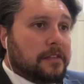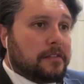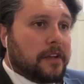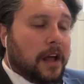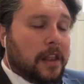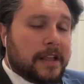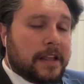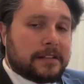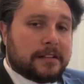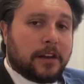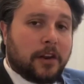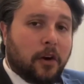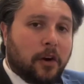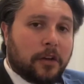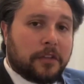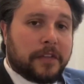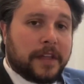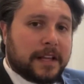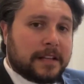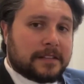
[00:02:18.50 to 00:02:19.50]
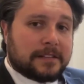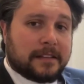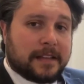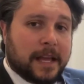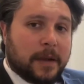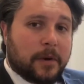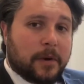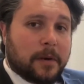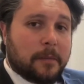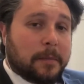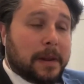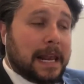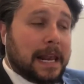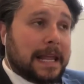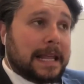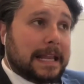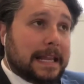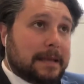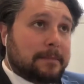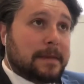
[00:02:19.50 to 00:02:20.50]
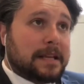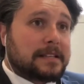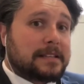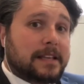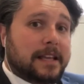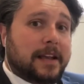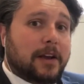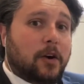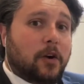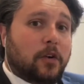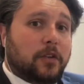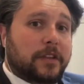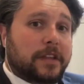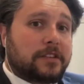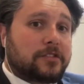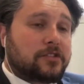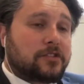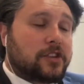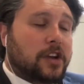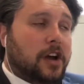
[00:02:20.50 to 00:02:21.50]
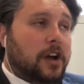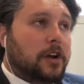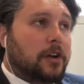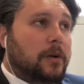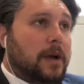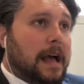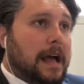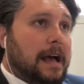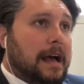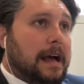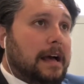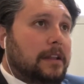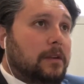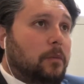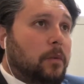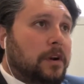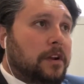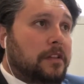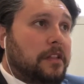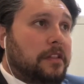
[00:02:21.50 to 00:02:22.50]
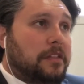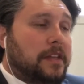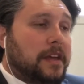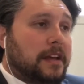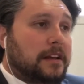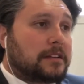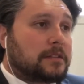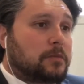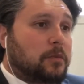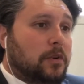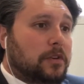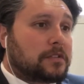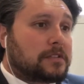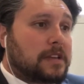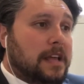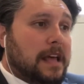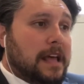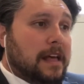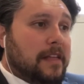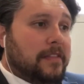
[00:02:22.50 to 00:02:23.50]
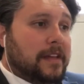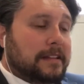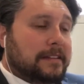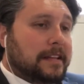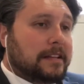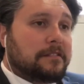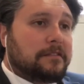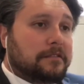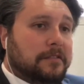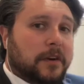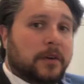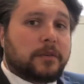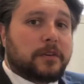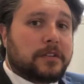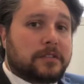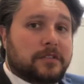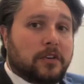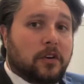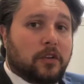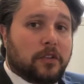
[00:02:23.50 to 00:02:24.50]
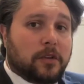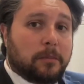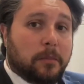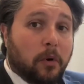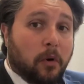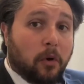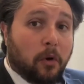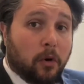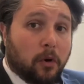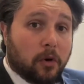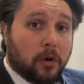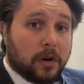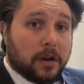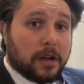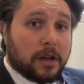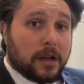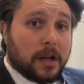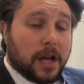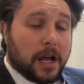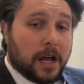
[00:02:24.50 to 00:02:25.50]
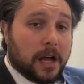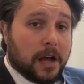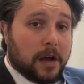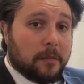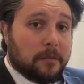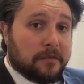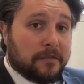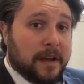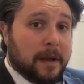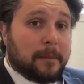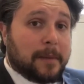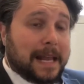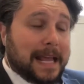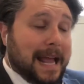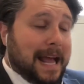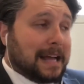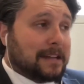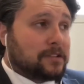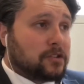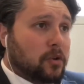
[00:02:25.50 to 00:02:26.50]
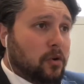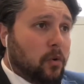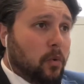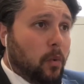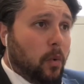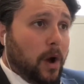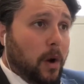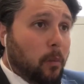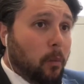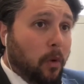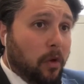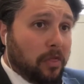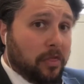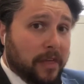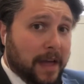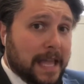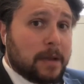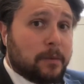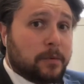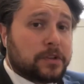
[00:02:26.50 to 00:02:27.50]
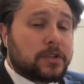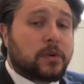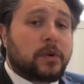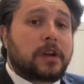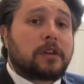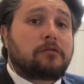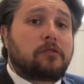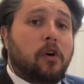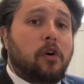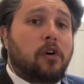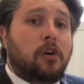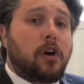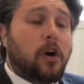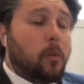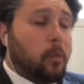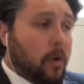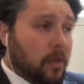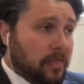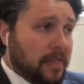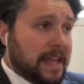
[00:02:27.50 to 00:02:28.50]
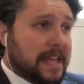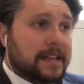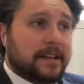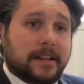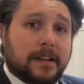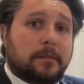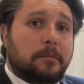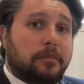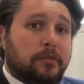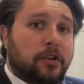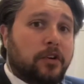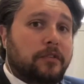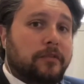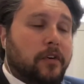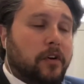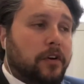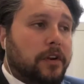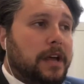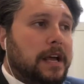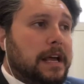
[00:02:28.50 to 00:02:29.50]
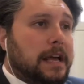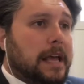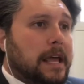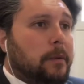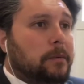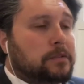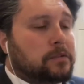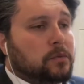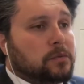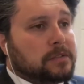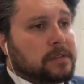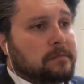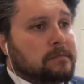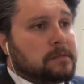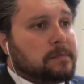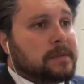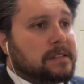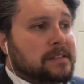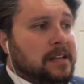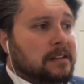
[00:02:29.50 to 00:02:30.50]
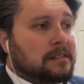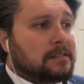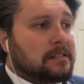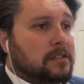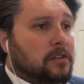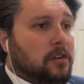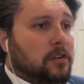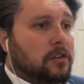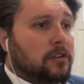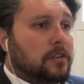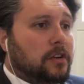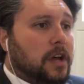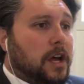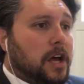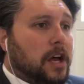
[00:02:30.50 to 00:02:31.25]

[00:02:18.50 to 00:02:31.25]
there's a lot of things that they were completely missing on this show, and one of the things was they didn't focus on the poor family at all and what they were doing wrong or what they could improve on. It was all seemed to be centered on